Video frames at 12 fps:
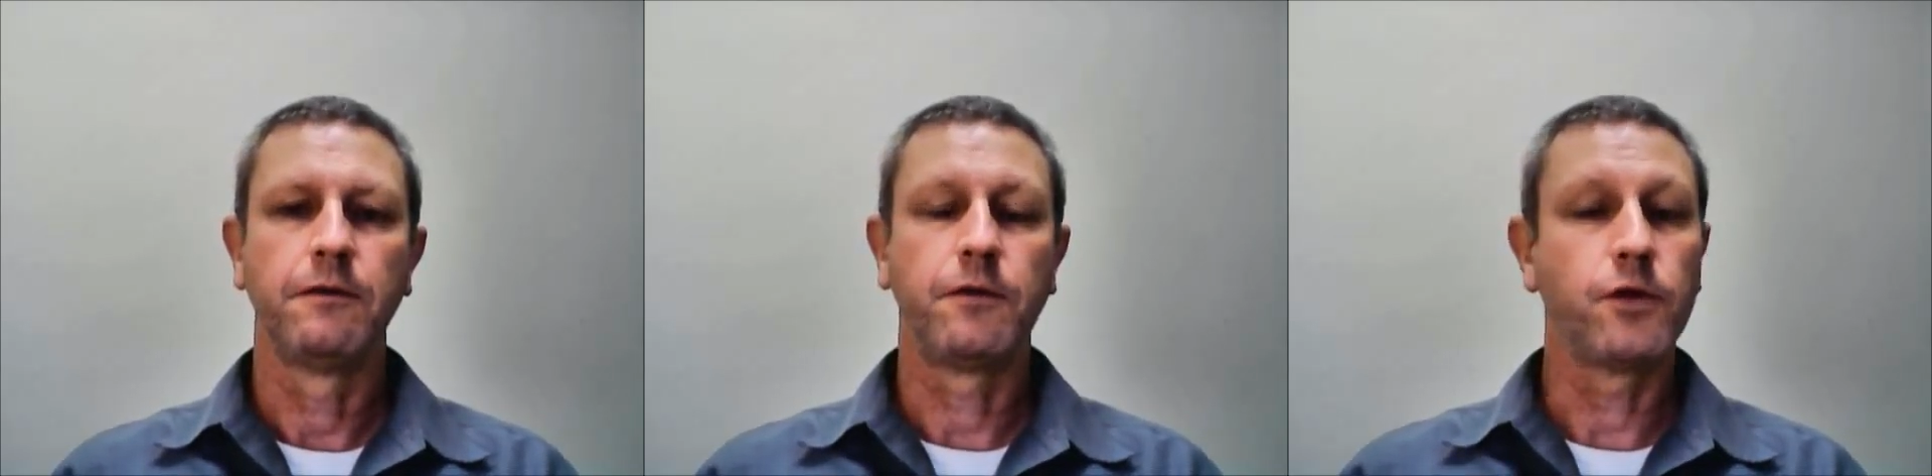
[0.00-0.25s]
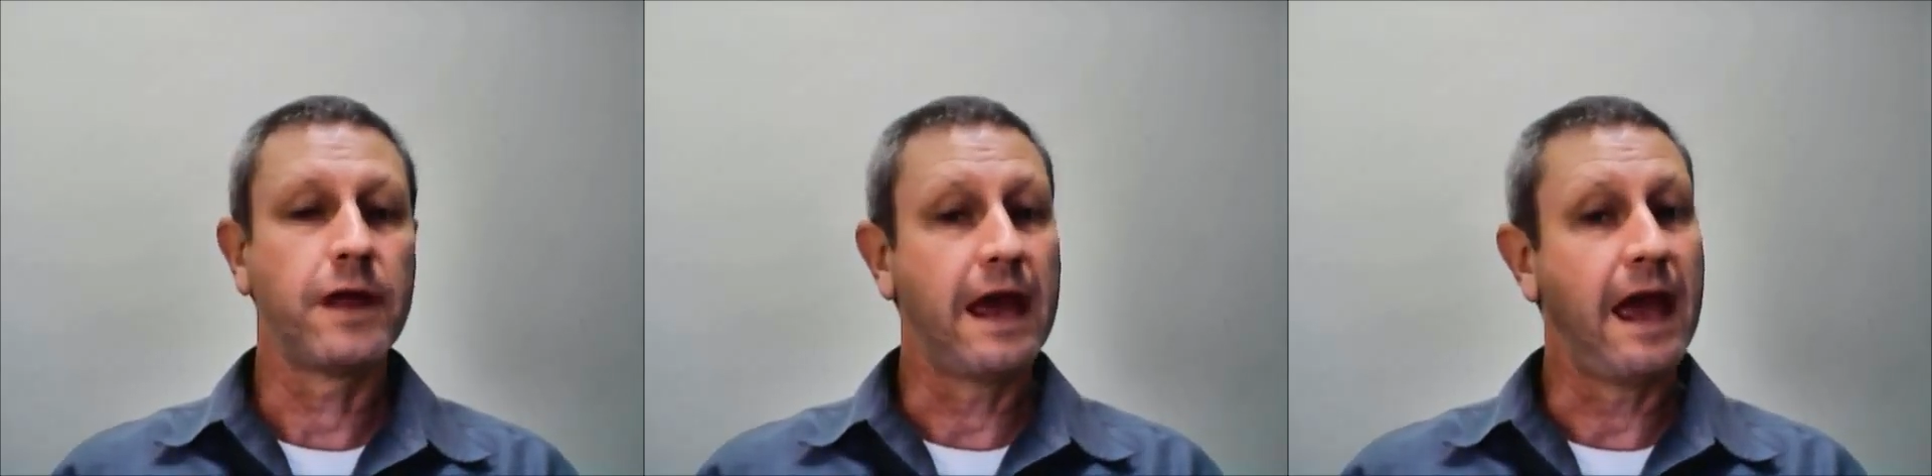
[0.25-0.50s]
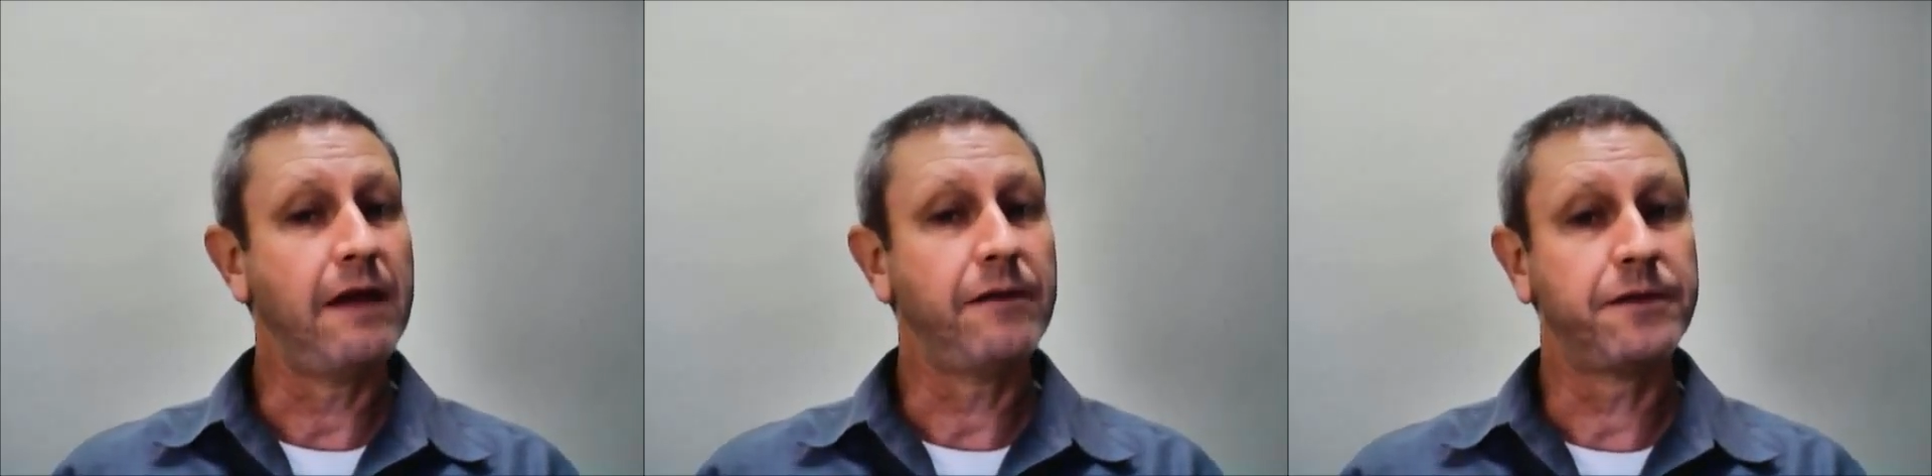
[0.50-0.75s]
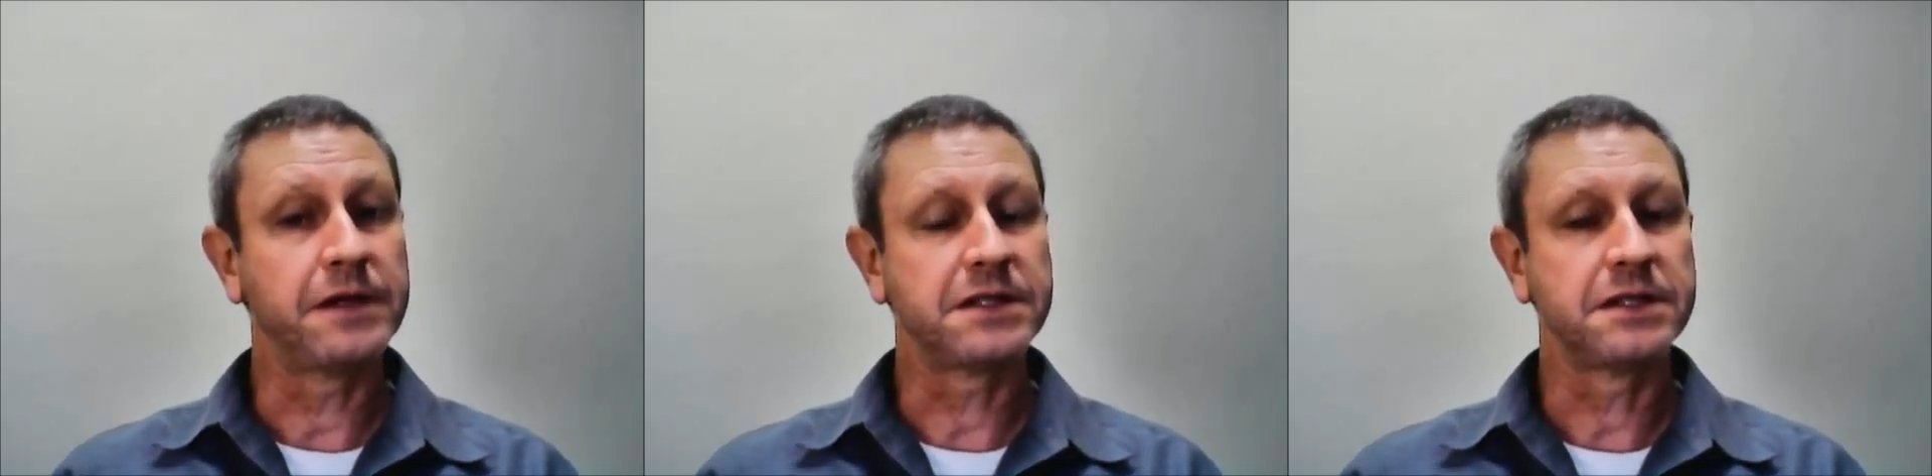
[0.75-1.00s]
for the
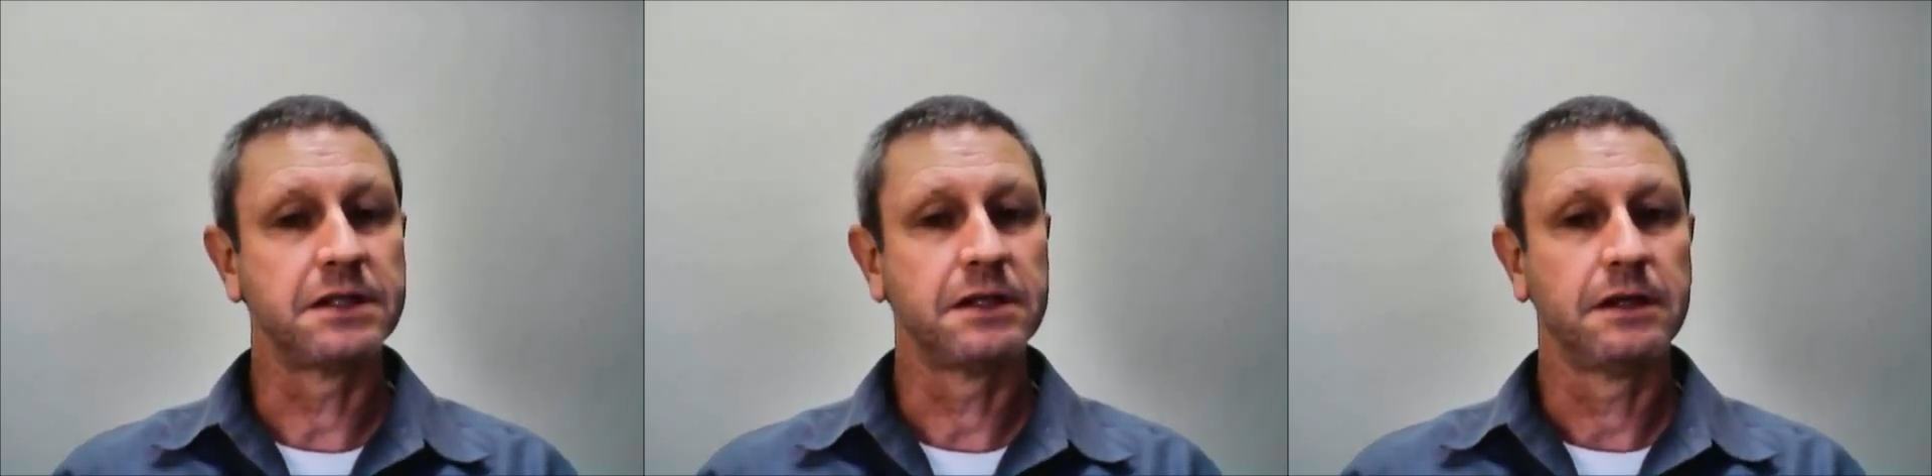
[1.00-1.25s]
effort